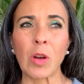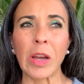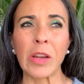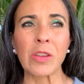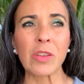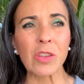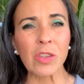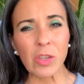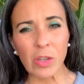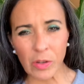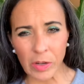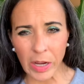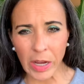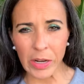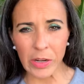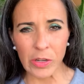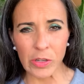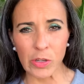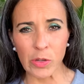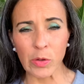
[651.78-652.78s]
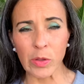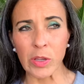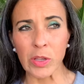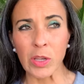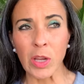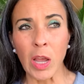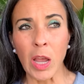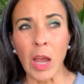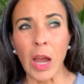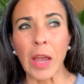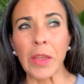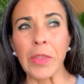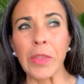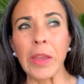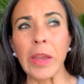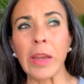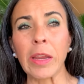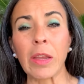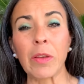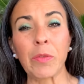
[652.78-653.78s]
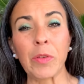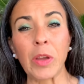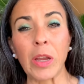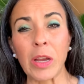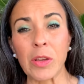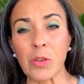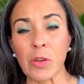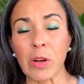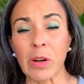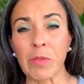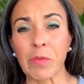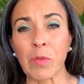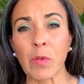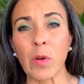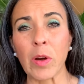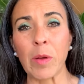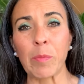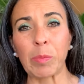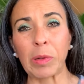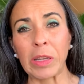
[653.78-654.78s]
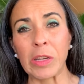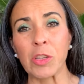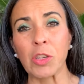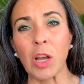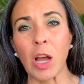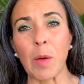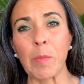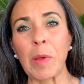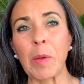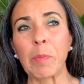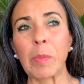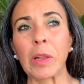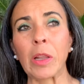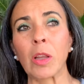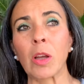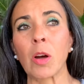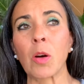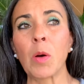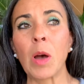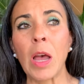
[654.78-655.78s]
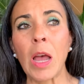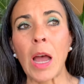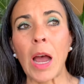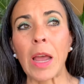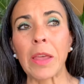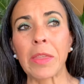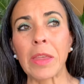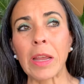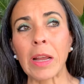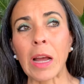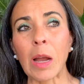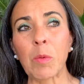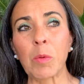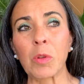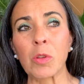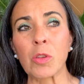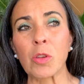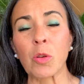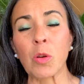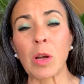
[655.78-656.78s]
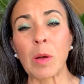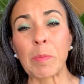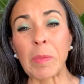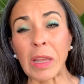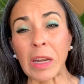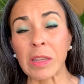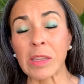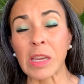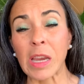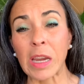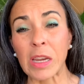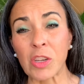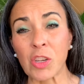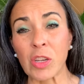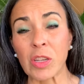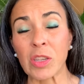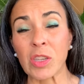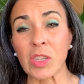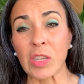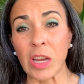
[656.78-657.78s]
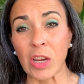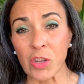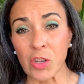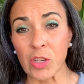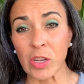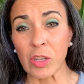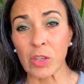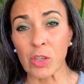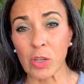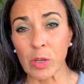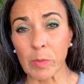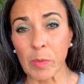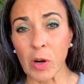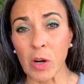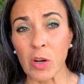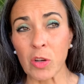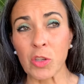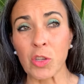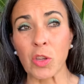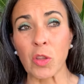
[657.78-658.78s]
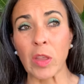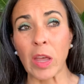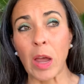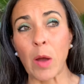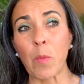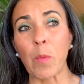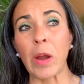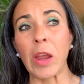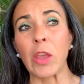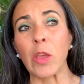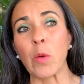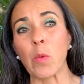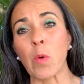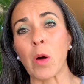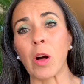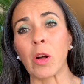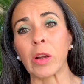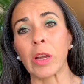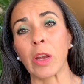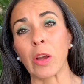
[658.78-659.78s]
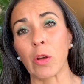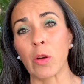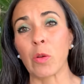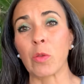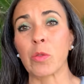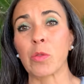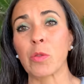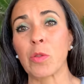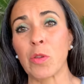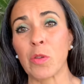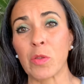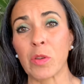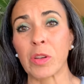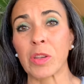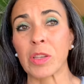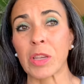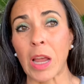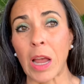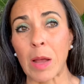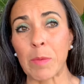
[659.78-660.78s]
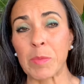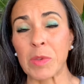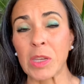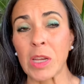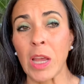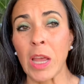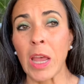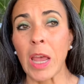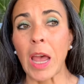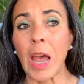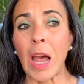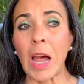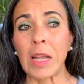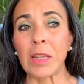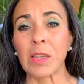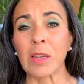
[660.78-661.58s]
just don't know how to do this. I think if you guys are up for it, please comment below. I think I will do a meditation session tomorrow, so that way you all can go through your exams and